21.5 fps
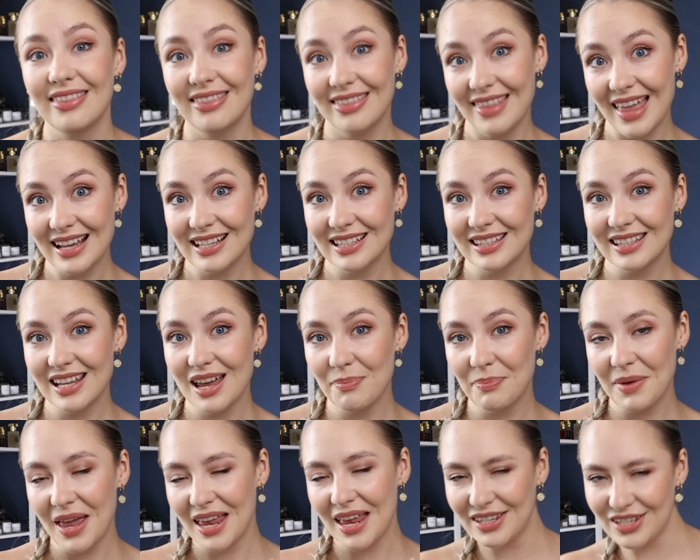Next
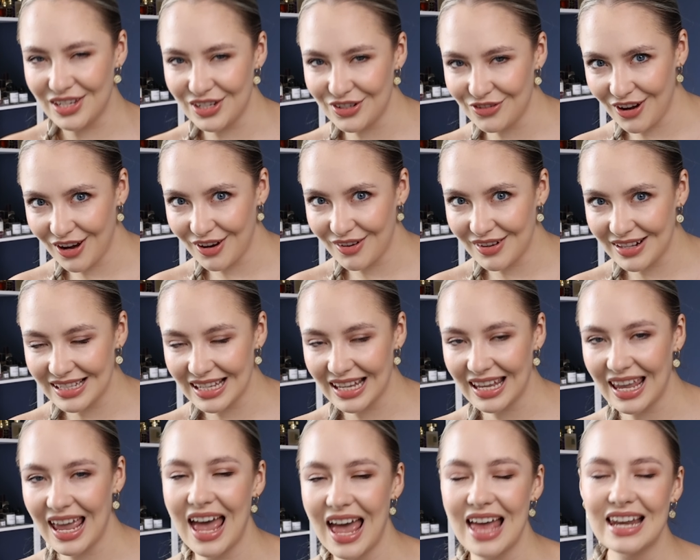up, niche fragrance
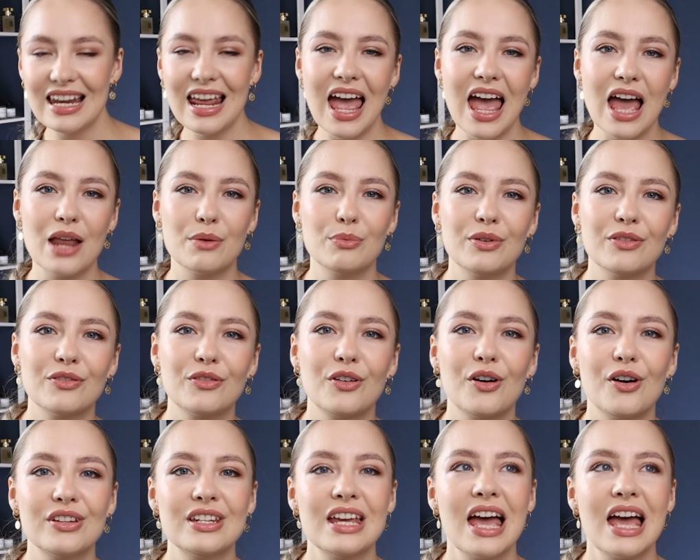again, and we've
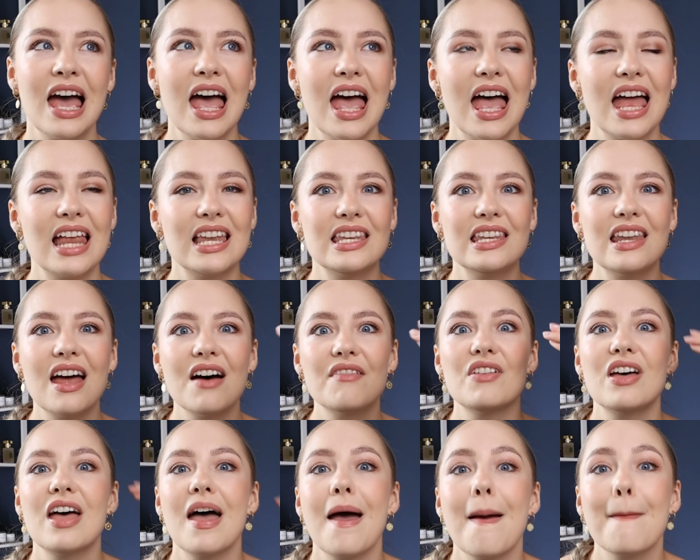got
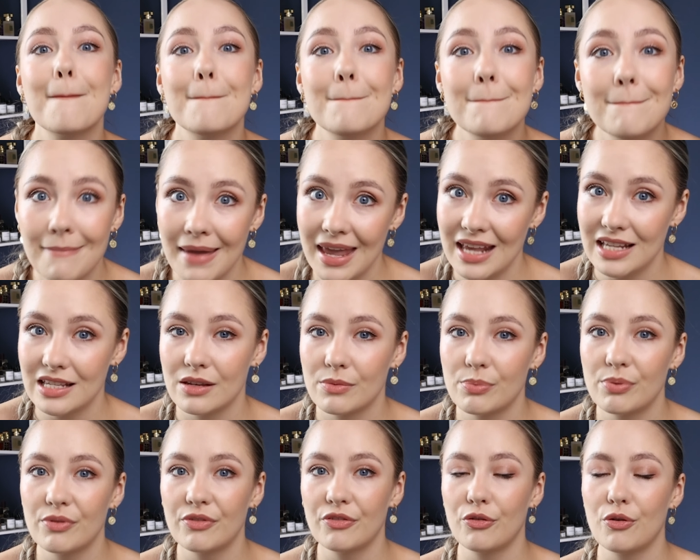another
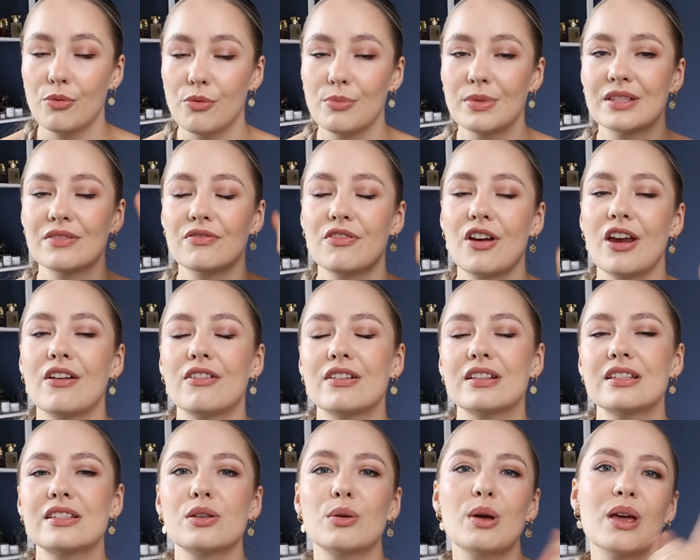amazing performance
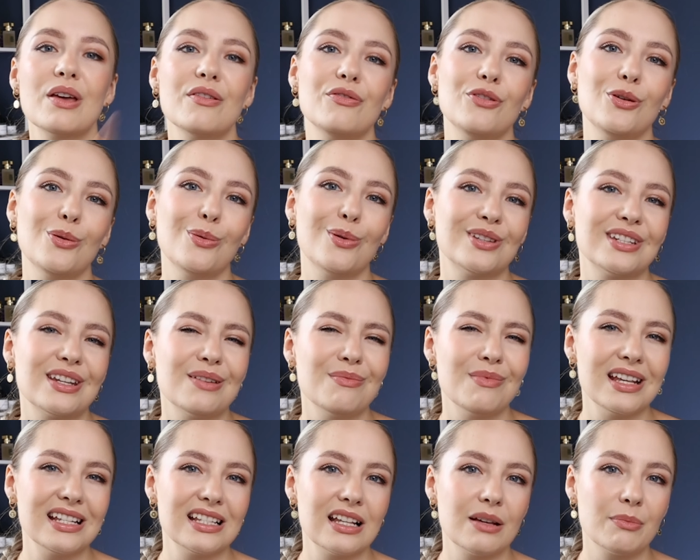fragrance. So if you want
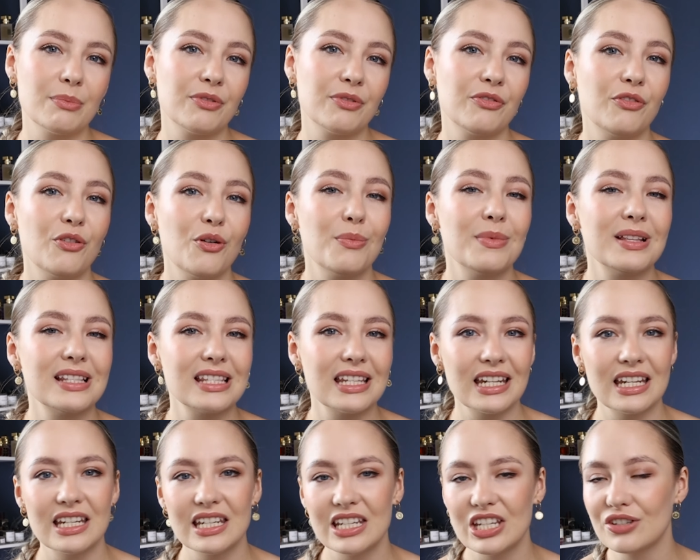amazing performance
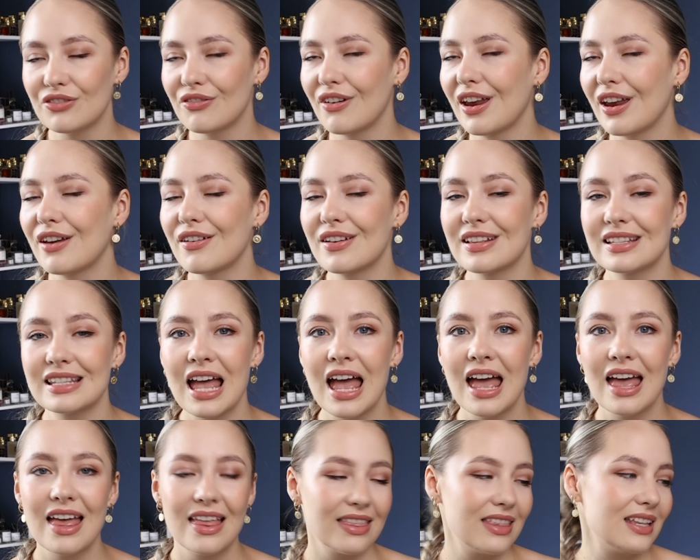in a niche fragrance,
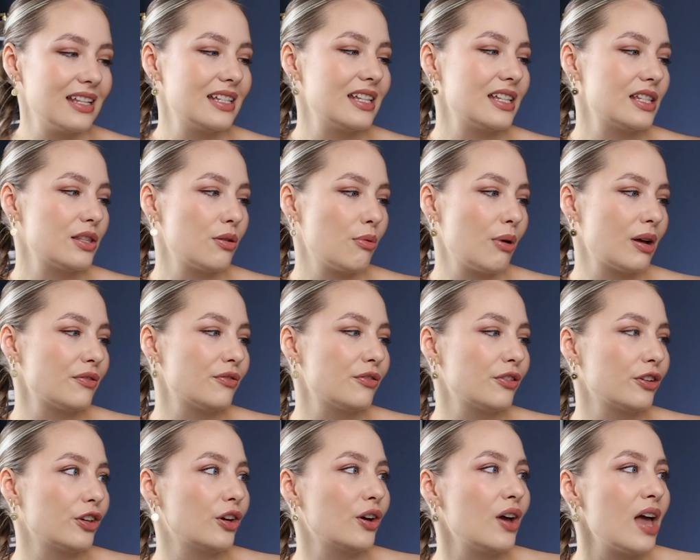this is the one
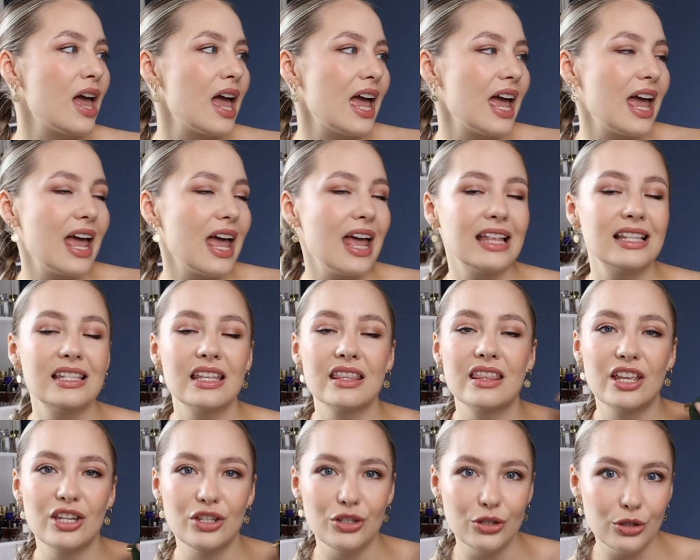for you. It's
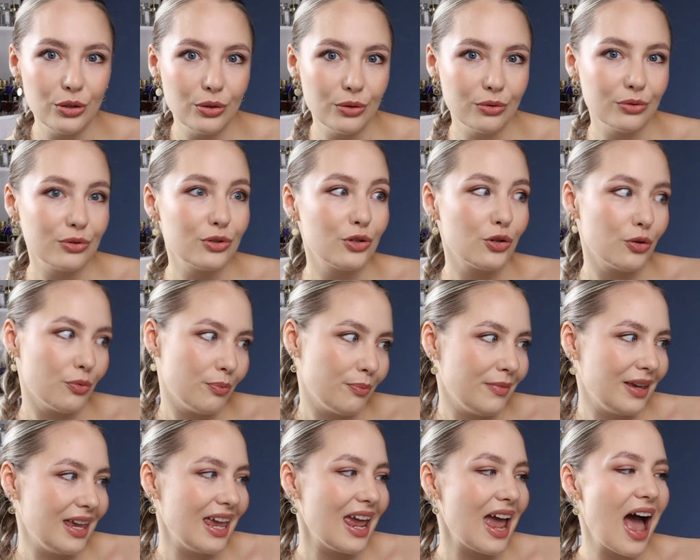the new to
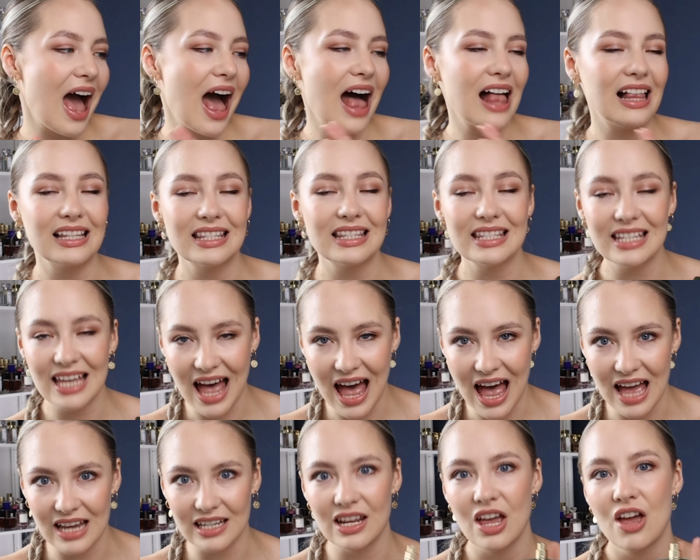me
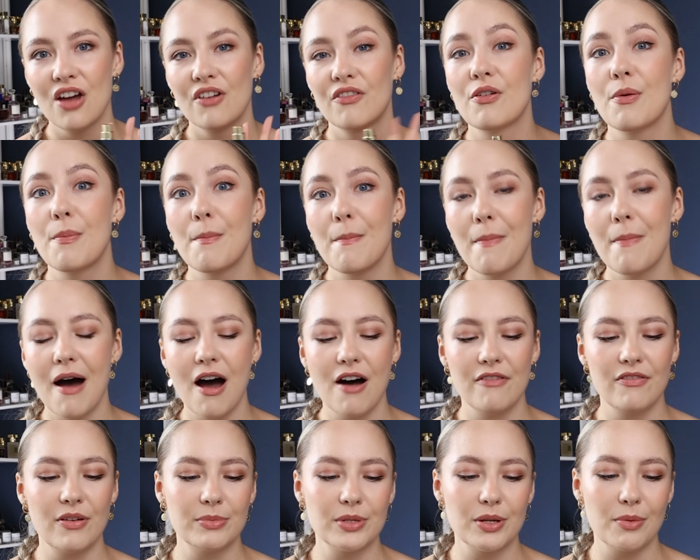Haltan from
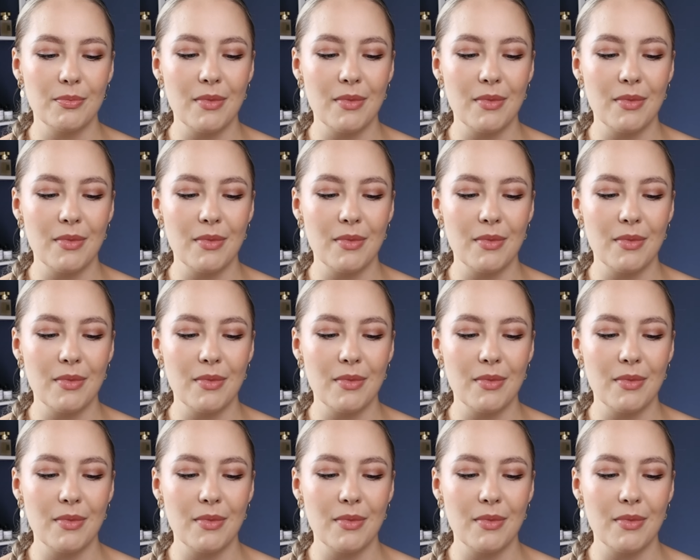Parfums de